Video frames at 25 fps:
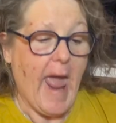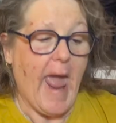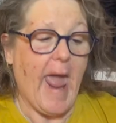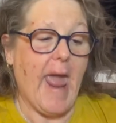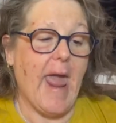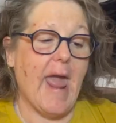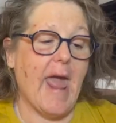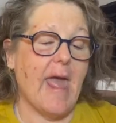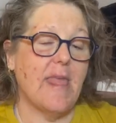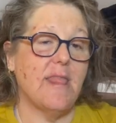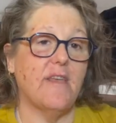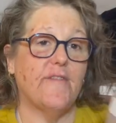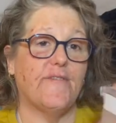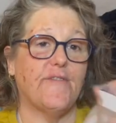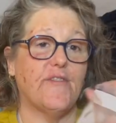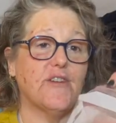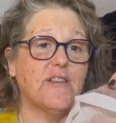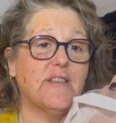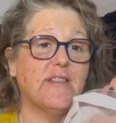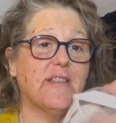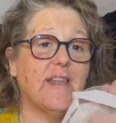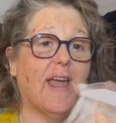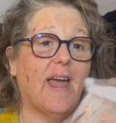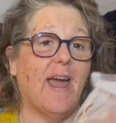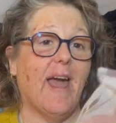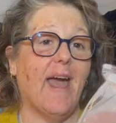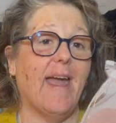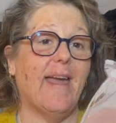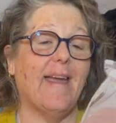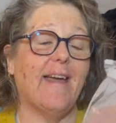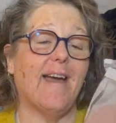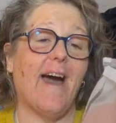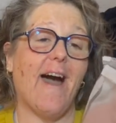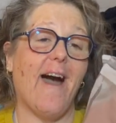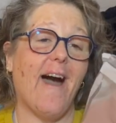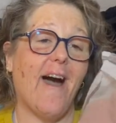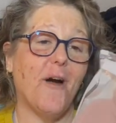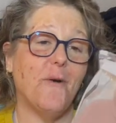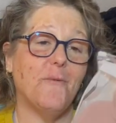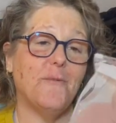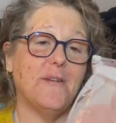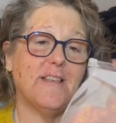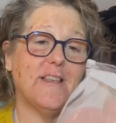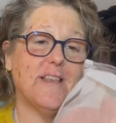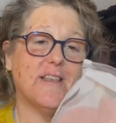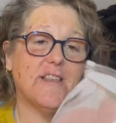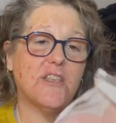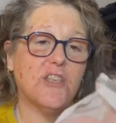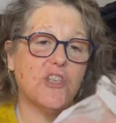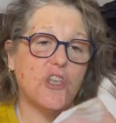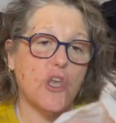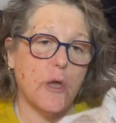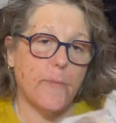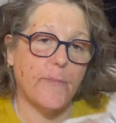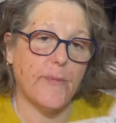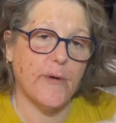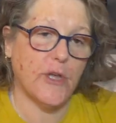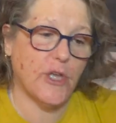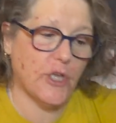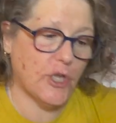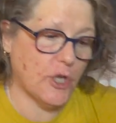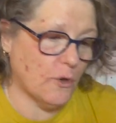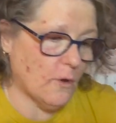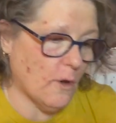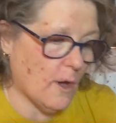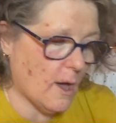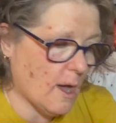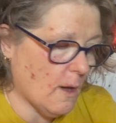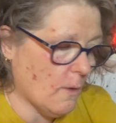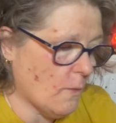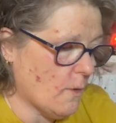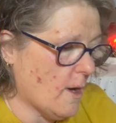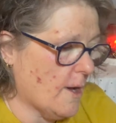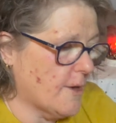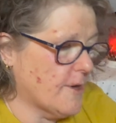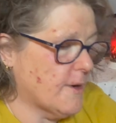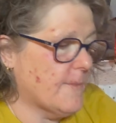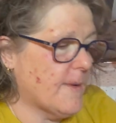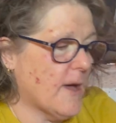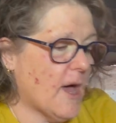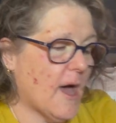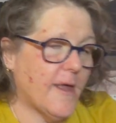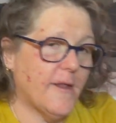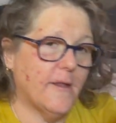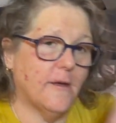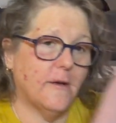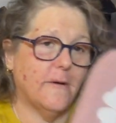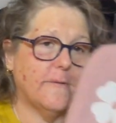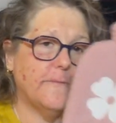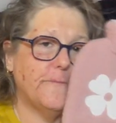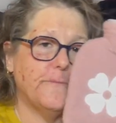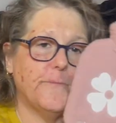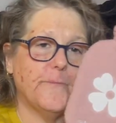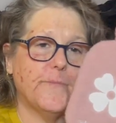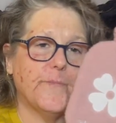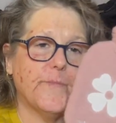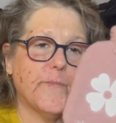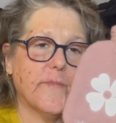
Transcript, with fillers: And the first thing I got was this super cute hot water bottle.